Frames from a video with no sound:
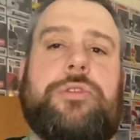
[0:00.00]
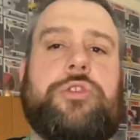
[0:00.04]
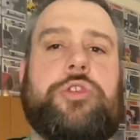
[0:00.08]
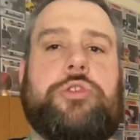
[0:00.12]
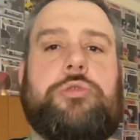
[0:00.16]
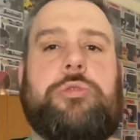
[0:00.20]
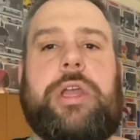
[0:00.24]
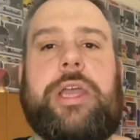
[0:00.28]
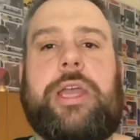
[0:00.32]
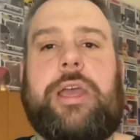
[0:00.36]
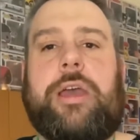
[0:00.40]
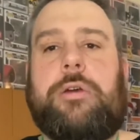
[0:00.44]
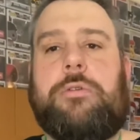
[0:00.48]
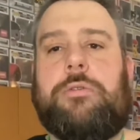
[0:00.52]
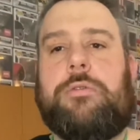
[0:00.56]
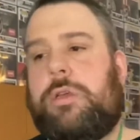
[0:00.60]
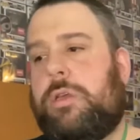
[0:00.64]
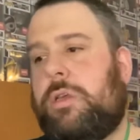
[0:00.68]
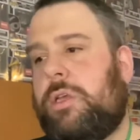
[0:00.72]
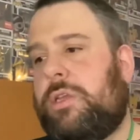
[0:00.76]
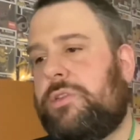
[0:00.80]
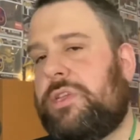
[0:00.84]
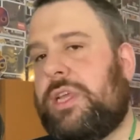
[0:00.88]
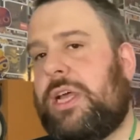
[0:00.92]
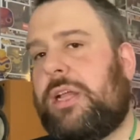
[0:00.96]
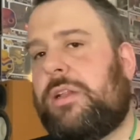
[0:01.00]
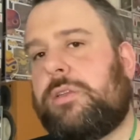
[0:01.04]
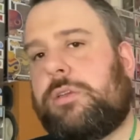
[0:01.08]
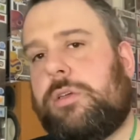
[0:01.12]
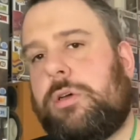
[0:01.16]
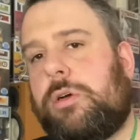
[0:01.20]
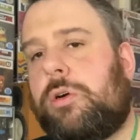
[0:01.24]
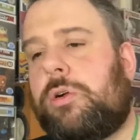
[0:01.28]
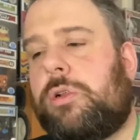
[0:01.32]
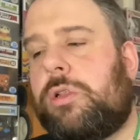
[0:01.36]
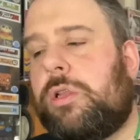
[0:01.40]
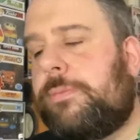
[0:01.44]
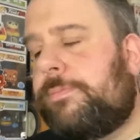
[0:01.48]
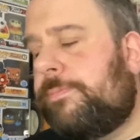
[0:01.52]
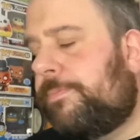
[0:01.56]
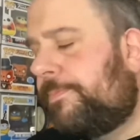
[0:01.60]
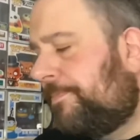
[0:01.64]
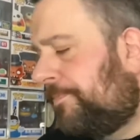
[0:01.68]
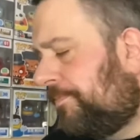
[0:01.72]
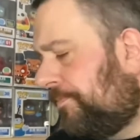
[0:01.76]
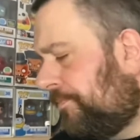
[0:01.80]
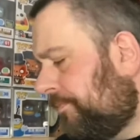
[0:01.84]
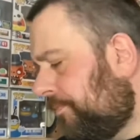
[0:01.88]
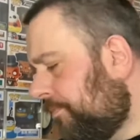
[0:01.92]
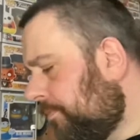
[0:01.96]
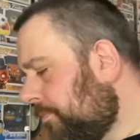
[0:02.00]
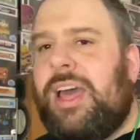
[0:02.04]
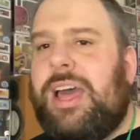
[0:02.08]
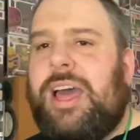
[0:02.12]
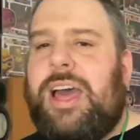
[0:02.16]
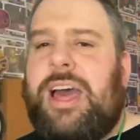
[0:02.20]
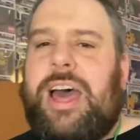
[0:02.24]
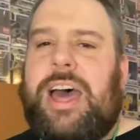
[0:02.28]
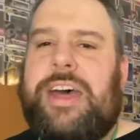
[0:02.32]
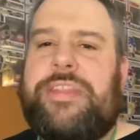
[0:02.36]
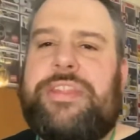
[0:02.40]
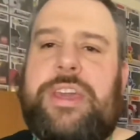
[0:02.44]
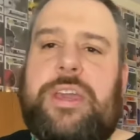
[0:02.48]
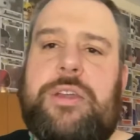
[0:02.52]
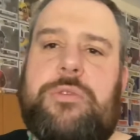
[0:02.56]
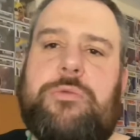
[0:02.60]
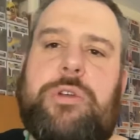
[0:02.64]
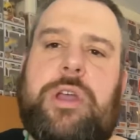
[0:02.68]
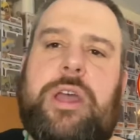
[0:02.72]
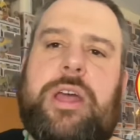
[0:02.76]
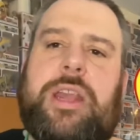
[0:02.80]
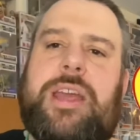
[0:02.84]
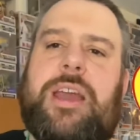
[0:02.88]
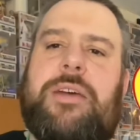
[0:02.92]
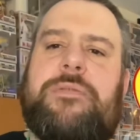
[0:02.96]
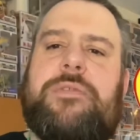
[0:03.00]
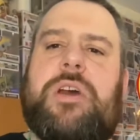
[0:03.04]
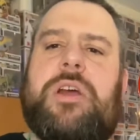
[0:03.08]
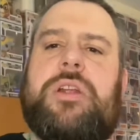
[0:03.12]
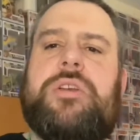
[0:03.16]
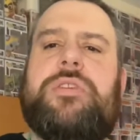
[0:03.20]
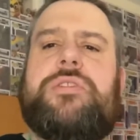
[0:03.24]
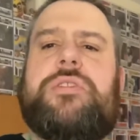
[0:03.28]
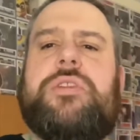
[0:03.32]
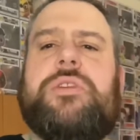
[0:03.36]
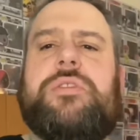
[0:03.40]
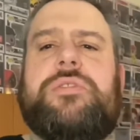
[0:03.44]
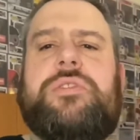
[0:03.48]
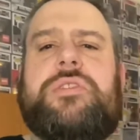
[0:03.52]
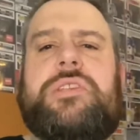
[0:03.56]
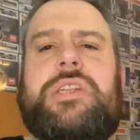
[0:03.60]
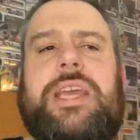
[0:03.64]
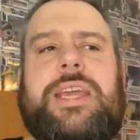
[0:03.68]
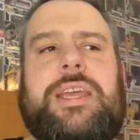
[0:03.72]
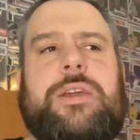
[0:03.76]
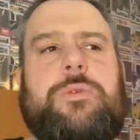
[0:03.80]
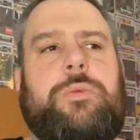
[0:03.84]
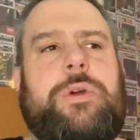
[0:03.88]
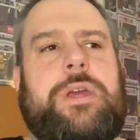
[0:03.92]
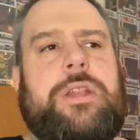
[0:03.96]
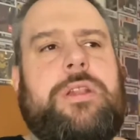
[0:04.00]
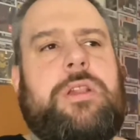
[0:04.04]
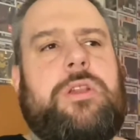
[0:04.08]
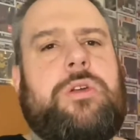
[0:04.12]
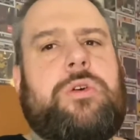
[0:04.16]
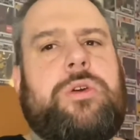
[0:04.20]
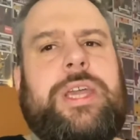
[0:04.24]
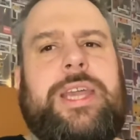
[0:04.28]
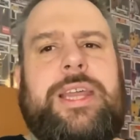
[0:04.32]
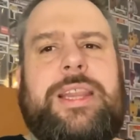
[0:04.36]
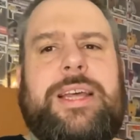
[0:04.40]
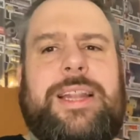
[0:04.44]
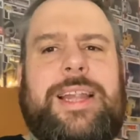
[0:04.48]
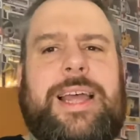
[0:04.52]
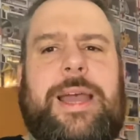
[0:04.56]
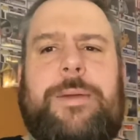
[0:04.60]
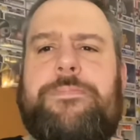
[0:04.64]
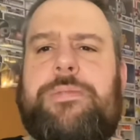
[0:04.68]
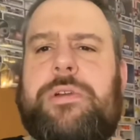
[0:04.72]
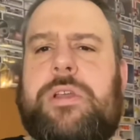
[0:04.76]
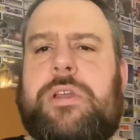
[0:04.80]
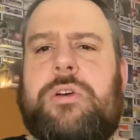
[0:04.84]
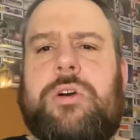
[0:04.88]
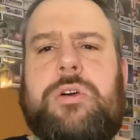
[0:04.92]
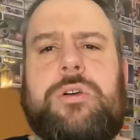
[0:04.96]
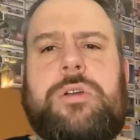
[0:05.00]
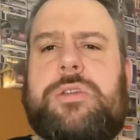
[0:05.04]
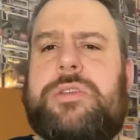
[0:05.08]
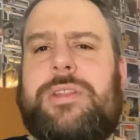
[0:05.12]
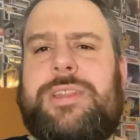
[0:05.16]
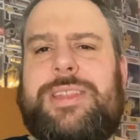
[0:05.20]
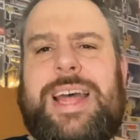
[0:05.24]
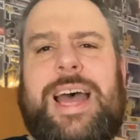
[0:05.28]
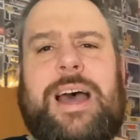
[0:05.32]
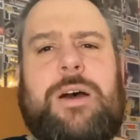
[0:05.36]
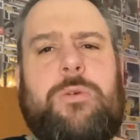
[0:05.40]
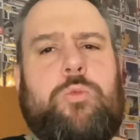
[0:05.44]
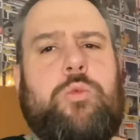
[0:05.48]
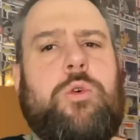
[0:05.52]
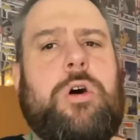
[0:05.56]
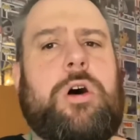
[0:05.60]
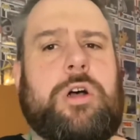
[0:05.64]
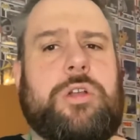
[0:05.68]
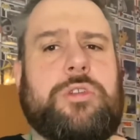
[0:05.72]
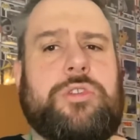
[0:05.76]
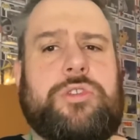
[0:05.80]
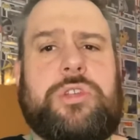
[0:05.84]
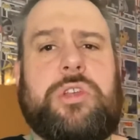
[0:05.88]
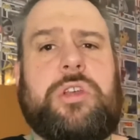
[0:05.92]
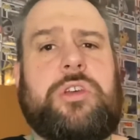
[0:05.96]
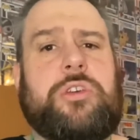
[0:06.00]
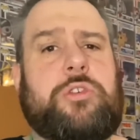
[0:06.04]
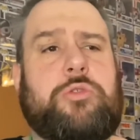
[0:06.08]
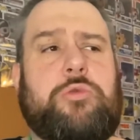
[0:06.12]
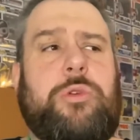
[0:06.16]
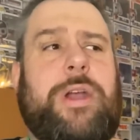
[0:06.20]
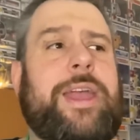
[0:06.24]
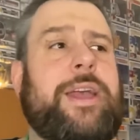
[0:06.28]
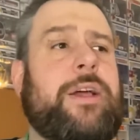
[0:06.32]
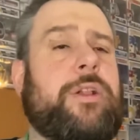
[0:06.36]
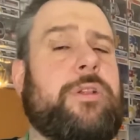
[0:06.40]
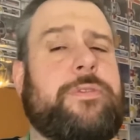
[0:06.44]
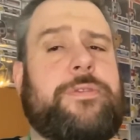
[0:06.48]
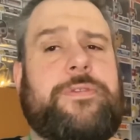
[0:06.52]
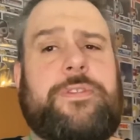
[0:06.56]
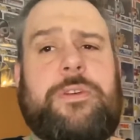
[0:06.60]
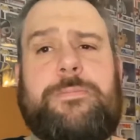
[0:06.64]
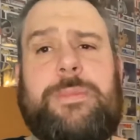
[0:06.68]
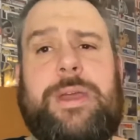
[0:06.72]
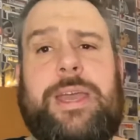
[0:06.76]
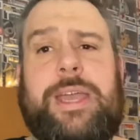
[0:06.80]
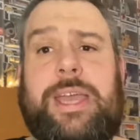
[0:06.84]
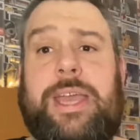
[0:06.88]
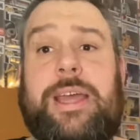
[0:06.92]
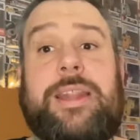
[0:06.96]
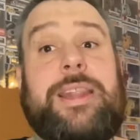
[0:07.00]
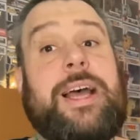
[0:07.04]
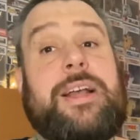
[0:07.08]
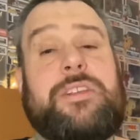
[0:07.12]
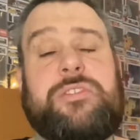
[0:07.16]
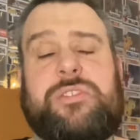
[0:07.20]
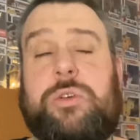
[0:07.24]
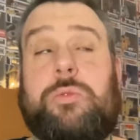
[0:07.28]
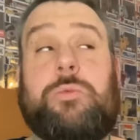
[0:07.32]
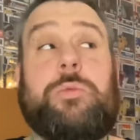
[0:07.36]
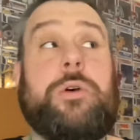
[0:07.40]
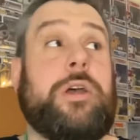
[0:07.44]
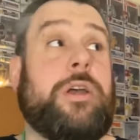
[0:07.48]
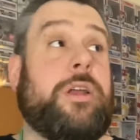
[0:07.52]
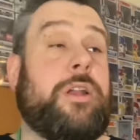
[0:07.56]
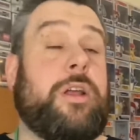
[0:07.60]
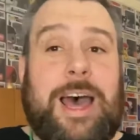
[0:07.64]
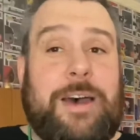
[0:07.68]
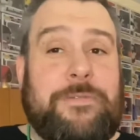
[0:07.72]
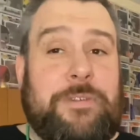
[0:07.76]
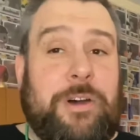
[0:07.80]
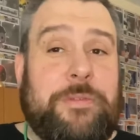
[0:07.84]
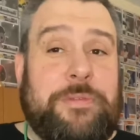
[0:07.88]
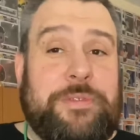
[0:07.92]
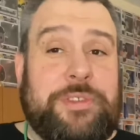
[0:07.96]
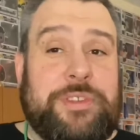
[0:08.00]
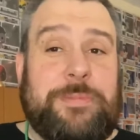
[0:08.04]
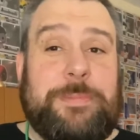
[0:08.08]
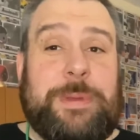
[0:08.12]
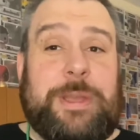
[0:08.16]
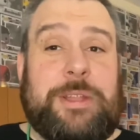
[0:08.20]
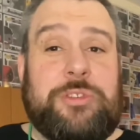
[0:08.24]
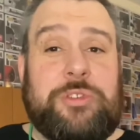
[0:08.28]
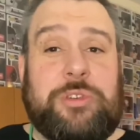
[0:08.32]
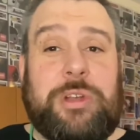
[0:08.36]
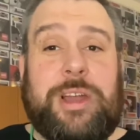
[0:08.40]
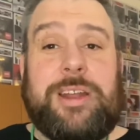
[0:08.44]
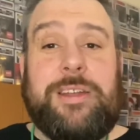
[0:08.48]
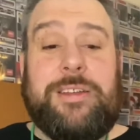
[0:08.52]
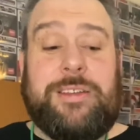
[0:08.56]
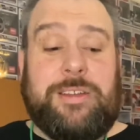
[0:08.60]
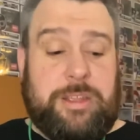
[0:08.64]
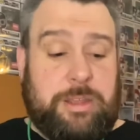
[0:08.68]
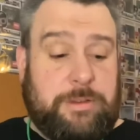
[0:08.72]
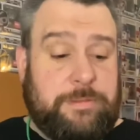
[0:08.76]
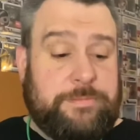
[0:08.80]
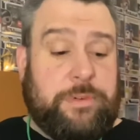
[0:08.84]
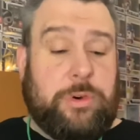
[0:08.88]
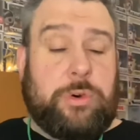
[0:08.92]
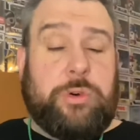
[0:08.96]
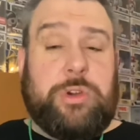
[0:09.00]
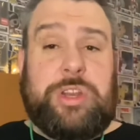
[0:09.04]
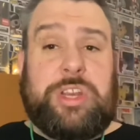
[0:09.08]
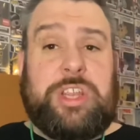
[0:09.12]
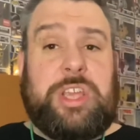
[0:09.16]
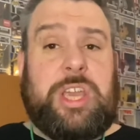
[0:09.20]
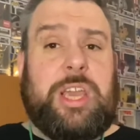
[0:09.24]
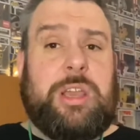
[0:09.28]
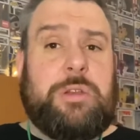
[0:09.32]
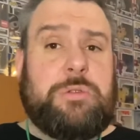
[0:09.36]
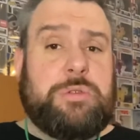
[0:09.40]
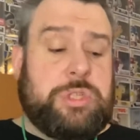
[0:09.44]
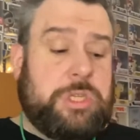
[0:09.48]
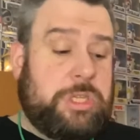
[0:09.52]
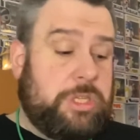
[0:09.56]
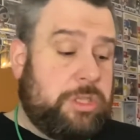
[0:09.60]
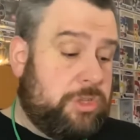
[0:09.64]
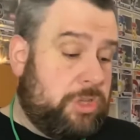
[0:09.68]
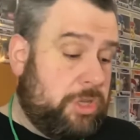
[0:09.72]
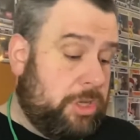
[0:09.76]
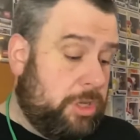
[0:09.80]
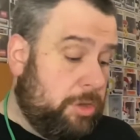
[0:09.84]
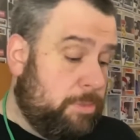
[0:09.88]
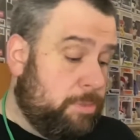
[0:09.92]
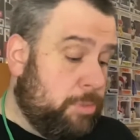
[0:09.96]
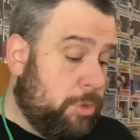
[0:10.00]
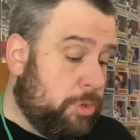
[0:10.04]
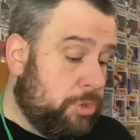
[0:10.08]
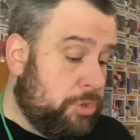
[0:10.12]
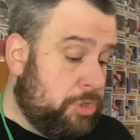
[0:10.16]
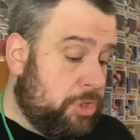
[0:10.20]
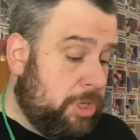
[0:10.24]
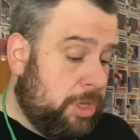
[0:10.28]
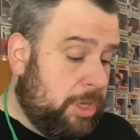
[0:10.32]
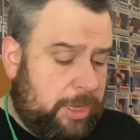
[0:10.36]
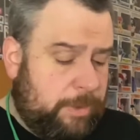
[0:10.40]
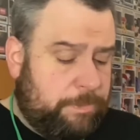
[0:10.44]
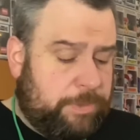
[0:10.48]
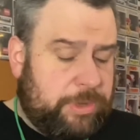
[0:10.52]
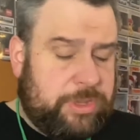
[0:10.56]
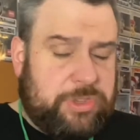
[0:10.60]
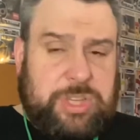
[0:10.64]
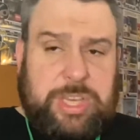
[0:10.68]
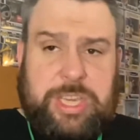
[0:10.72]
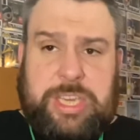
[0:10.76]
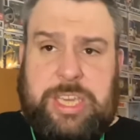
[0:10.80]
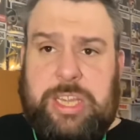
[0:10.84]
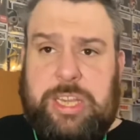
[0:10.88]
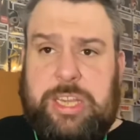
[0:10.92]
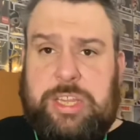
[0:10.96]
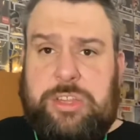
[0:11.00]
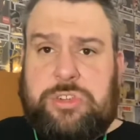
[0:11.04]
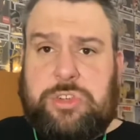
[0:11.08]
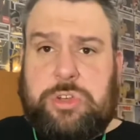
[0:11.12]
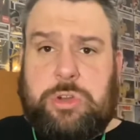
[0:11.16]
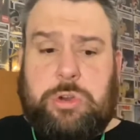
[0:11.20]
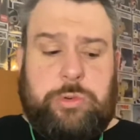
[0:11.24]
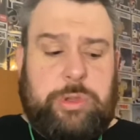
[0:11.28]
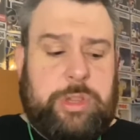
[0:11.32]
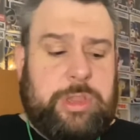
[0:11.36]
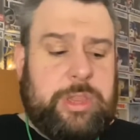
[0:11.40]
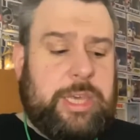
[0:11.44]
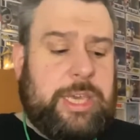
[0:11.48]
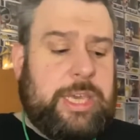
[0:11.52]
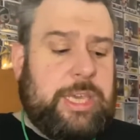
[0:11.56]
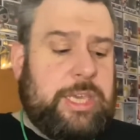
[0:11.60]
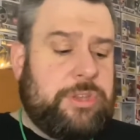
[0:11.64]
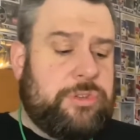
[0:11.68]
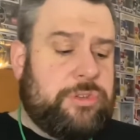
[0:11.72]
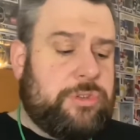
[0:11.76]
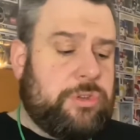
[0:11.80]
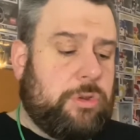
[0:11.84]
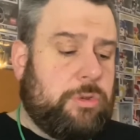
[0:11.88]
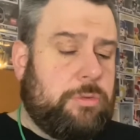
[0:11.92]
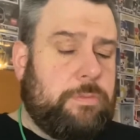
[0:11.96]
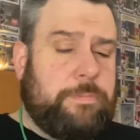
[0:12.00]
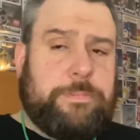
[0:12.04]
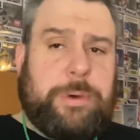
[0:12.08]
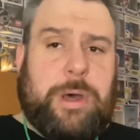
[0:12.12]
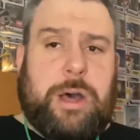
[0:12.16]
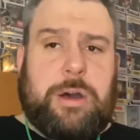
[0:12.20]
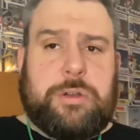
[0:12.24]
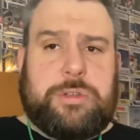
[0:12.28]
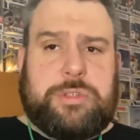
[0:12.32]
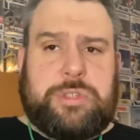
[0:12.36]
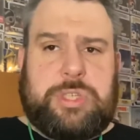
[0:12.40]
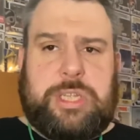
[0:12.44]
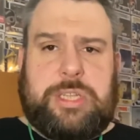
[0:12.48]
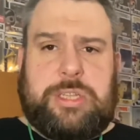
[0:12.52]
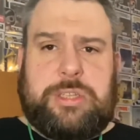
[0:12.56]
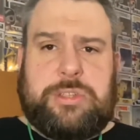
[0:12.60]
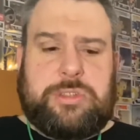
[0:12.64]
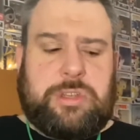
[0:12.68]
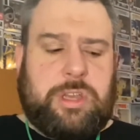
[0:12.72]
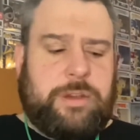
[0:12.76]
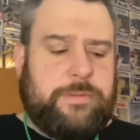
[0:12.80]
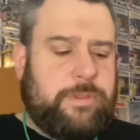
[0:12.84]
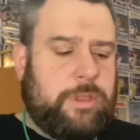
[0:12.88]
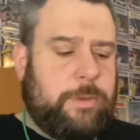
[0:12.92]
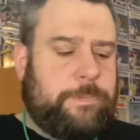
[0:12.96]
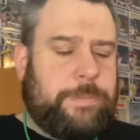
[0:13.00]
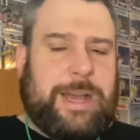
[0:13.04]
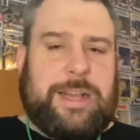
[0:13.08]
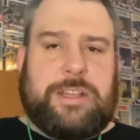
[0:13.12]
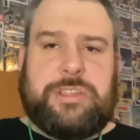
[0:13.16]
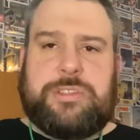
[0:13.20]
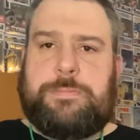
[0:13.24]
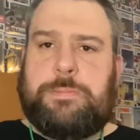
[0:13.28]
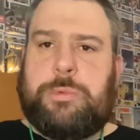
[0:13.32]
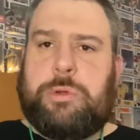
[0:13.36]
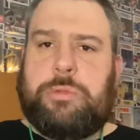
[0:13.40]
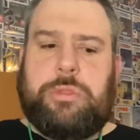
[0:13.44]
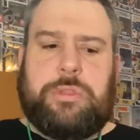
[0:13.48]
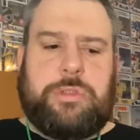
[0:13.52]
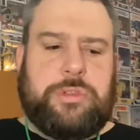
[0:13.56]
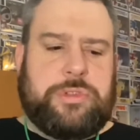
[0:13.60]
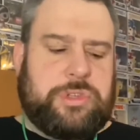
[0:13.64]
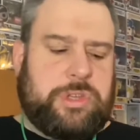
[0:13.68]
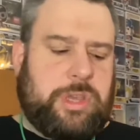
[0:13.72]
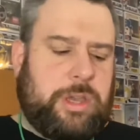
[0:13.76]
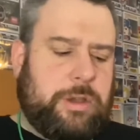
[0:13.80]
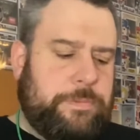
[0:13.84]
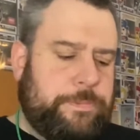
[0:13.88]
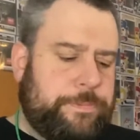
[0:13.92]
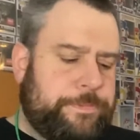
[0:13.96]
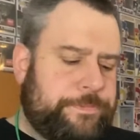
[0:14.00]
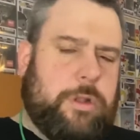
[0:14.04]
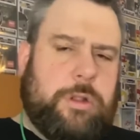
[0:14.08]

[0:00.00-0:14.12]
trio, as I'll call them. I think really I've got to still stick with Lucky the Leprechaun, because that was a grail for me, and that's a word I've obviously been trying to avoid using too much, particularly during these unboxings over the past month or so.